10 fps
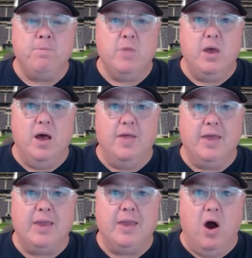that
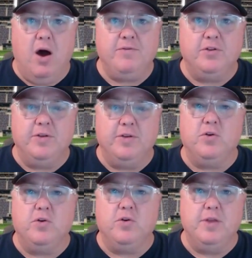can be awful
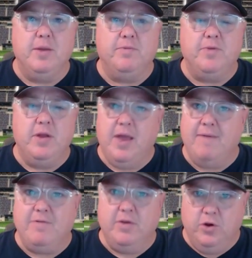difficult for them and
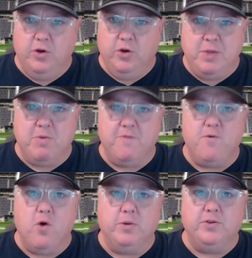have peak
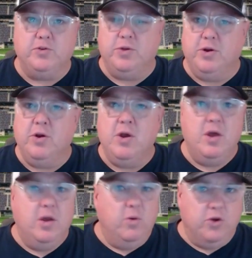performances when they're
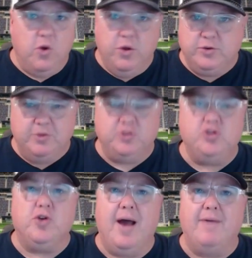going through so much
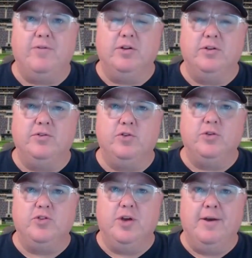travel and so
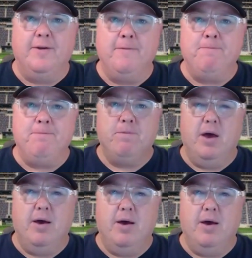much
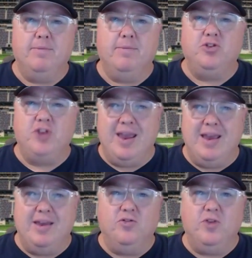
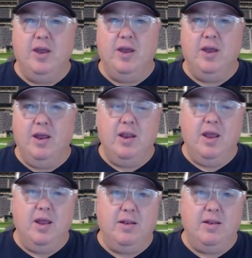change,
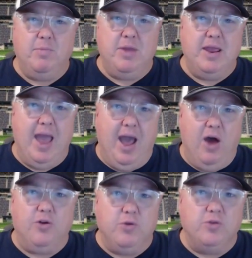and being
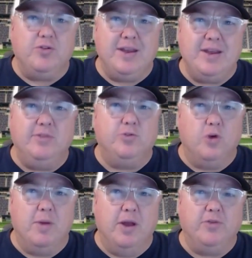out of routine
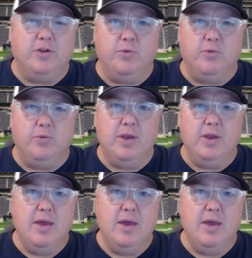so much can really